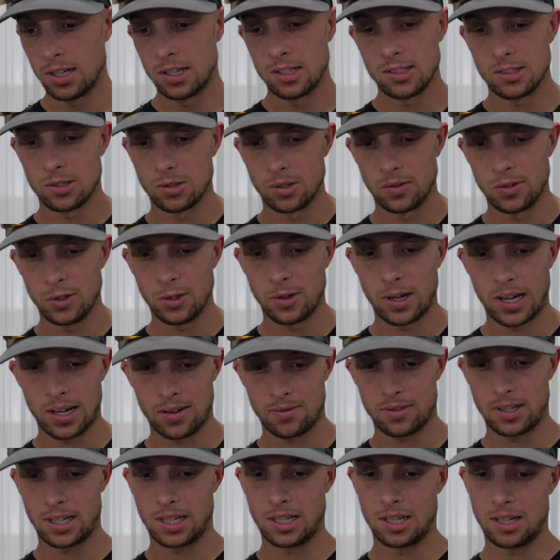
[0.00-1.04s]
So if you have
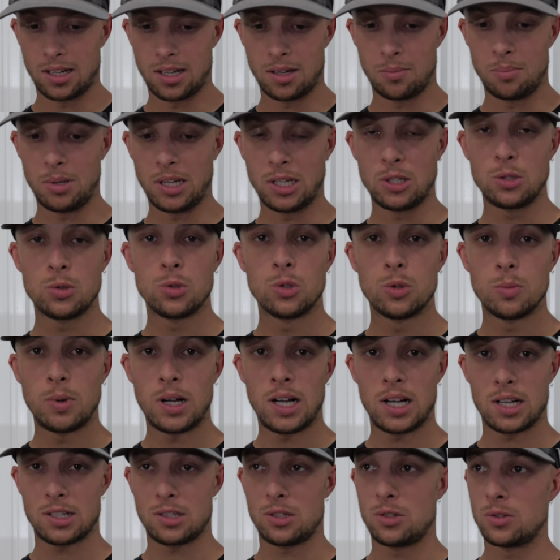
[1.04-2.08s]
like a big
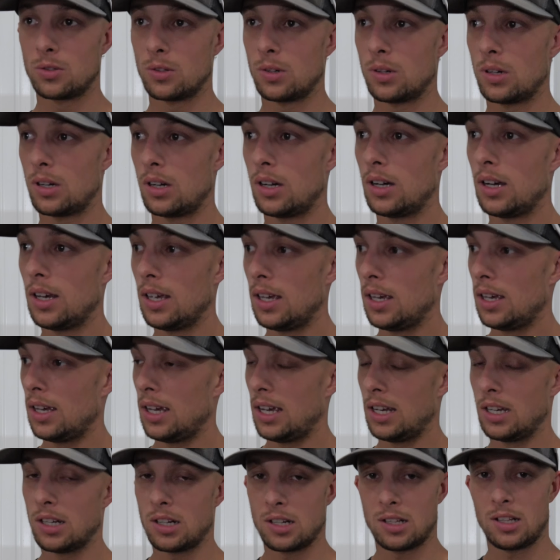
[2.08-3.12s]
toolbox drawer
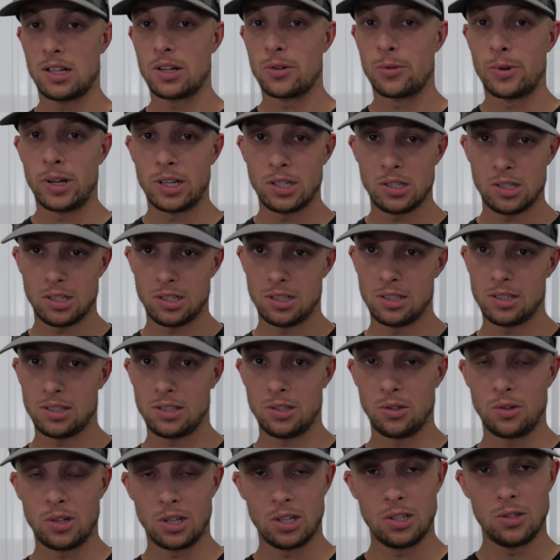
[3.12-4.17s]
and not a lot of wrenches,
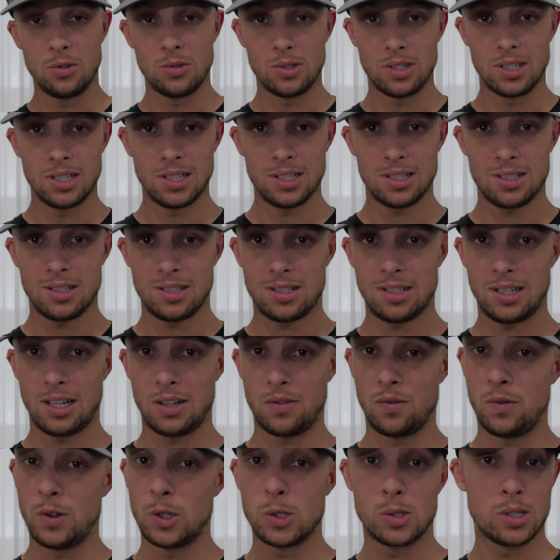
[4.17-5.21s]
you can use this. It
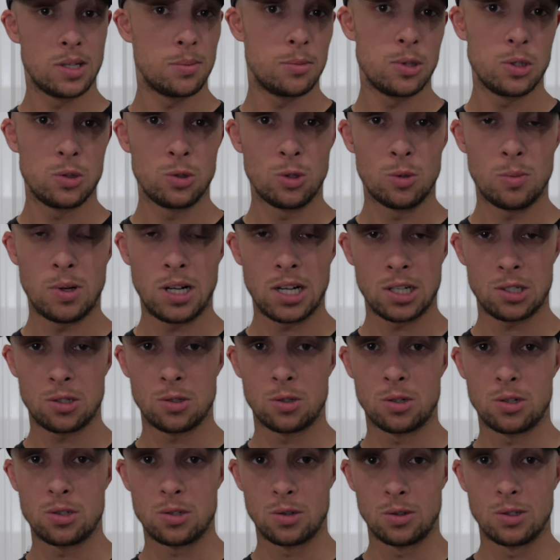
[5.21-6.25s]
fills up the toolbox
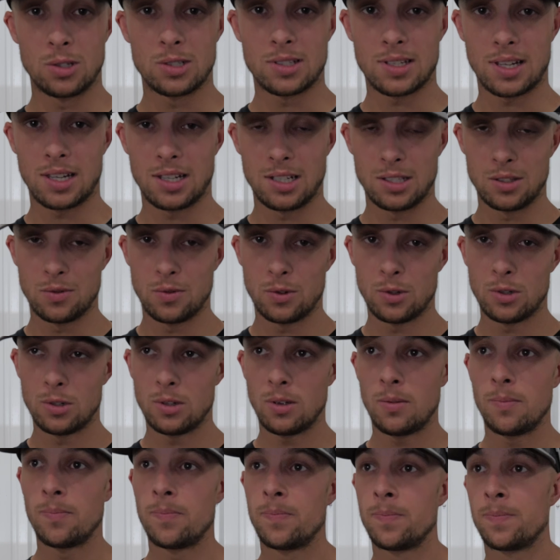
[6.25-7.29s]
drawer so it looks like it's
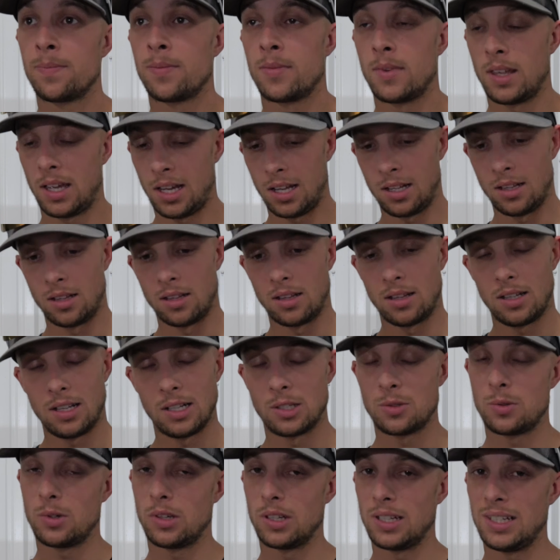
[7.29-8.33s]
full, and
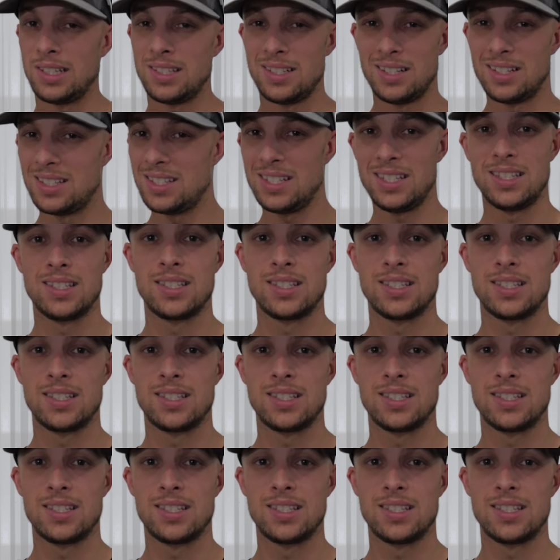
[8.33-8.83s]
it's really easy to see the